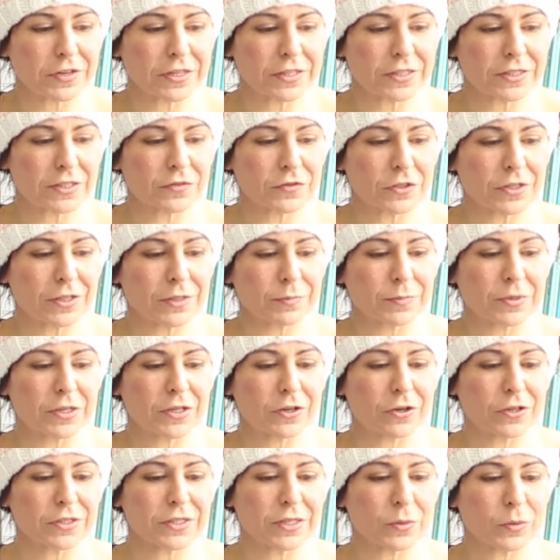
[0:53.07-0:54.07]
Festival
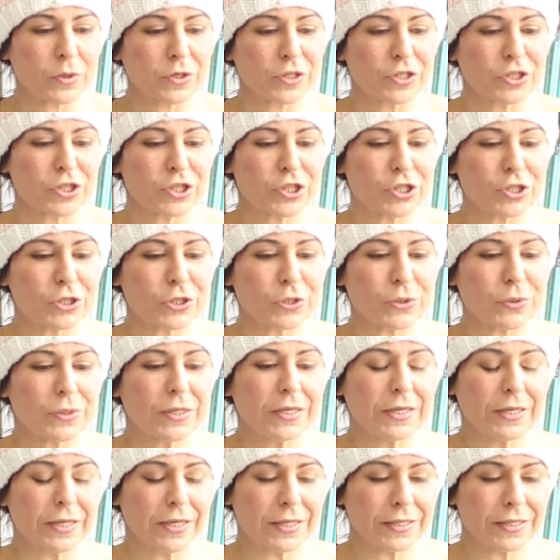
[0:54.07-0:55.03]
because I wanted to do